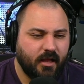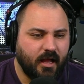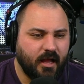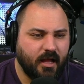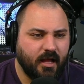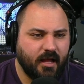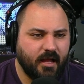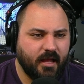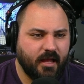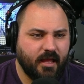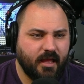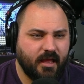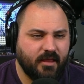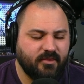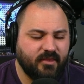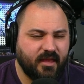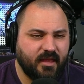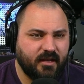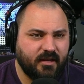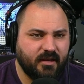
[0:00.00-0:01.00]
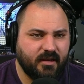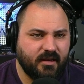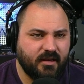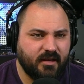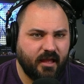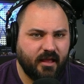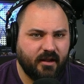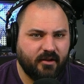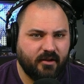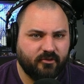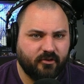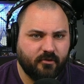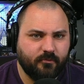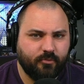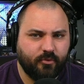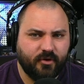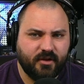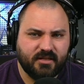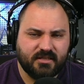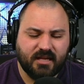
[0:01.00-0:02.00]
Uh, and then at a certain
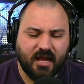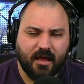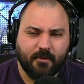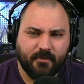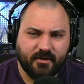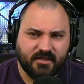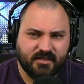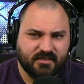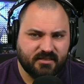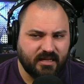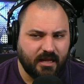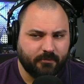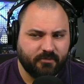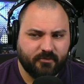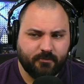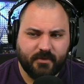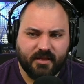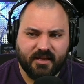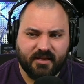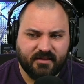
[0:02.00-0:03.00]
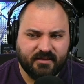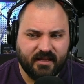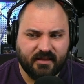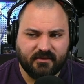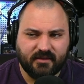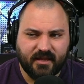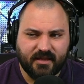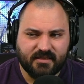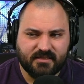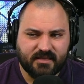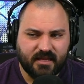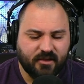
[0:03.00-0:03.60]
point in time, I just stopped meeting deadlines.